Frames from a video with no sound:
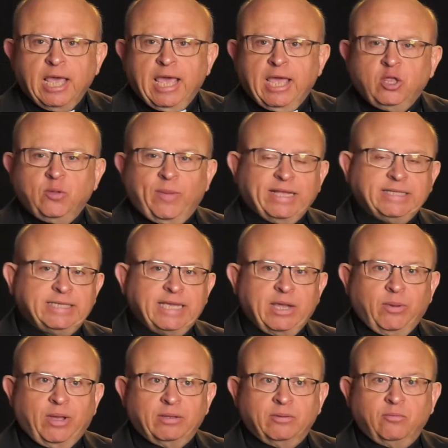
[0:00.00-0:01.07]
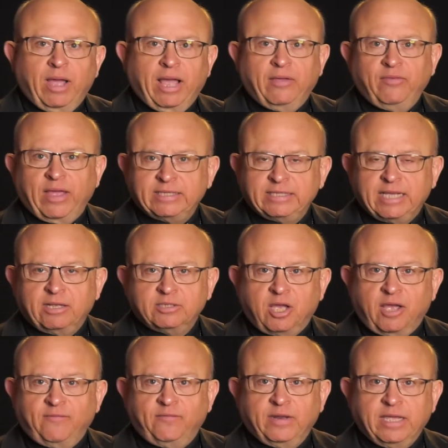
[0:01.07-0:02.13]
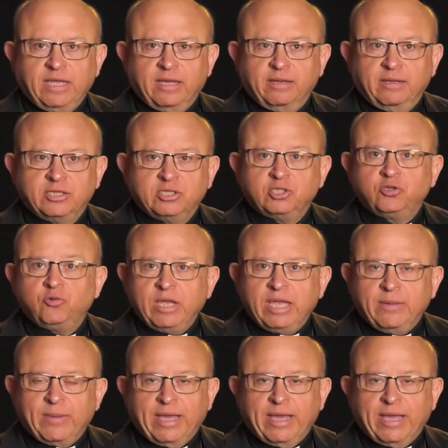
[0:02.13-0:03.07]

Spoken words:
And you might say, well, wow, that sounds awfully extreme.